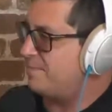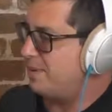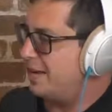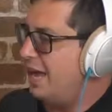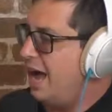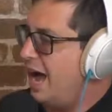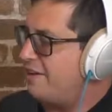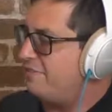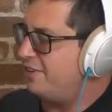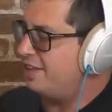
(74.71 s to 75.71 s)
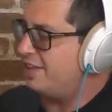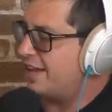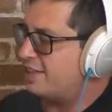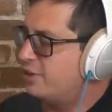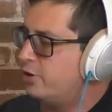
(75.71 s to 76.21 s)
but I feel
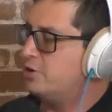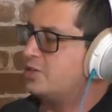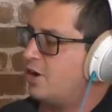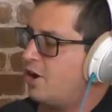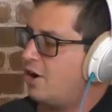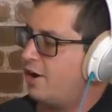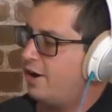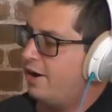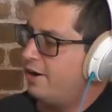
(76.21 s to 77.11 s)
like those are